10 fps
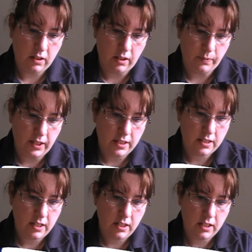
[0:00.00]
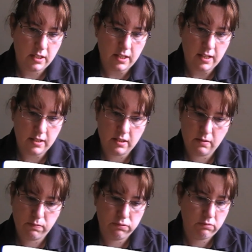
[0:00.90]
I'm guessing it
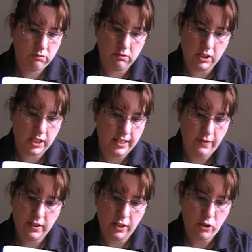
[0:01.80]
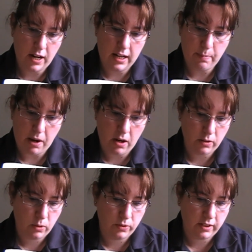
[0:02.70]
says, she lives in a trailer park
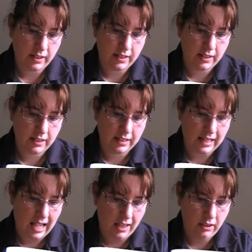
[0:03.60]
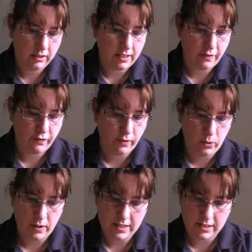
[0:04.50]
called the Cal de
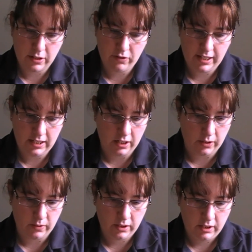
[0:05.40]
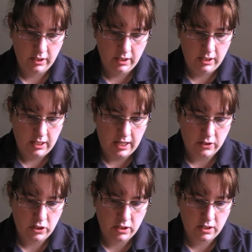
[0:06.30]
Flores near Reno, and
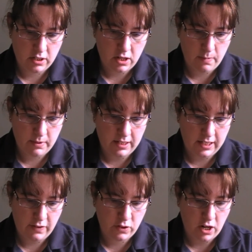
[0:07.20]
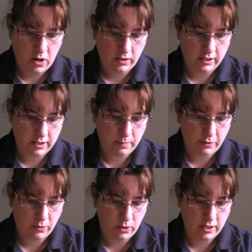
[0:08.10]
she's determined to leave childless
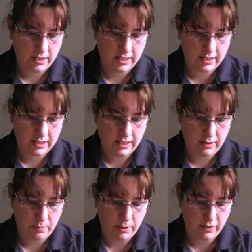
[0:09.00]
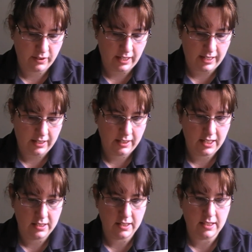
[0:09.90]
before her 16th birthday.
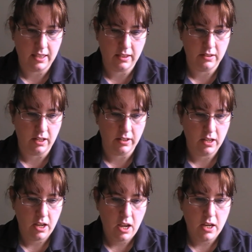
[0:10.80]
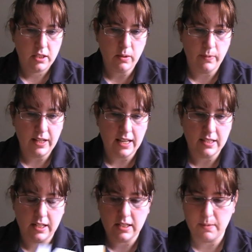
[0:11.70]
Easier said than done. So I'm
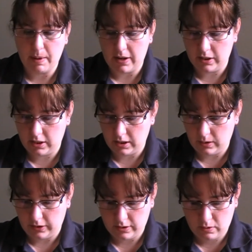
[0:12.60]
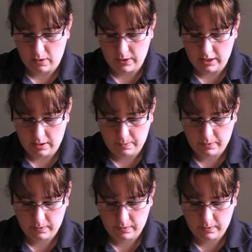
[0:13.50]
guessing it's about a girl that's growing up.